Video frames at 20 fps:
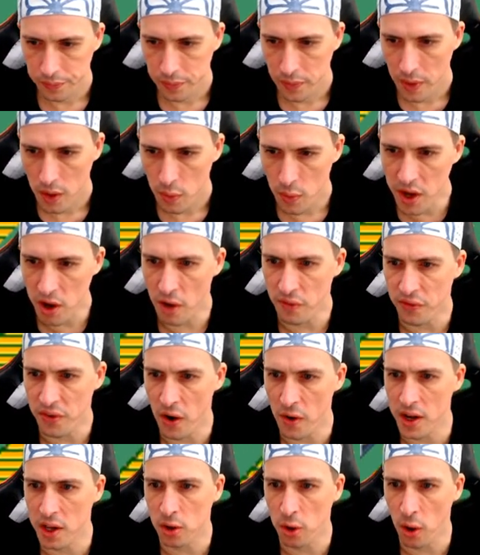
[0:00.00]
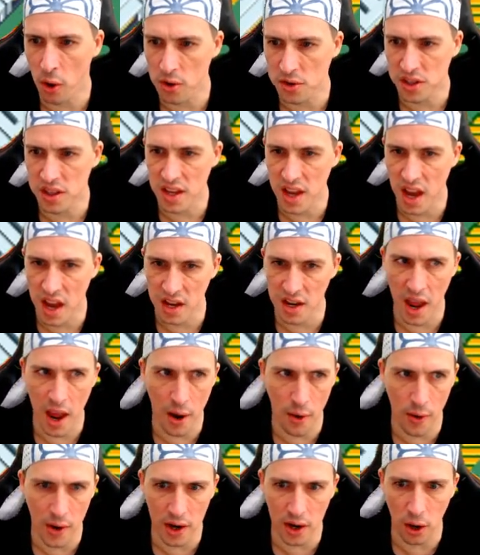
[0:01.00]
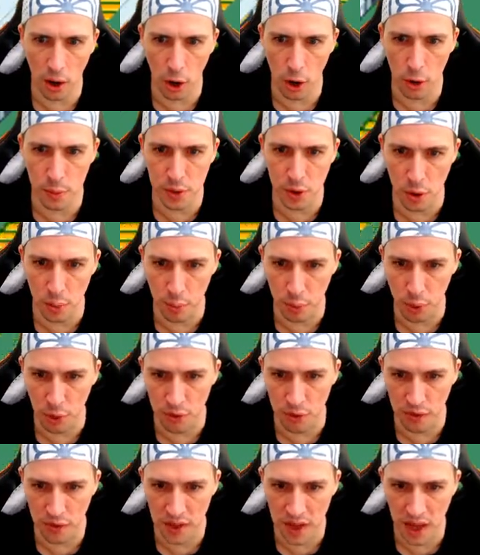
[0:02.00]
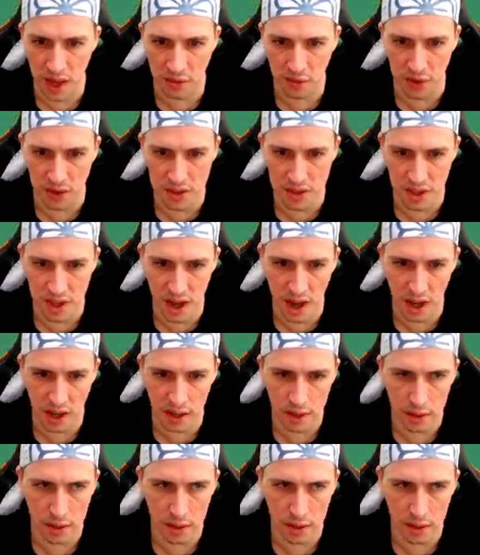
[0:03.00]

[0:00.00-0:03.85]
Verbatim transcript: We got very close to the end, Eric. I hope you approve of the effort today.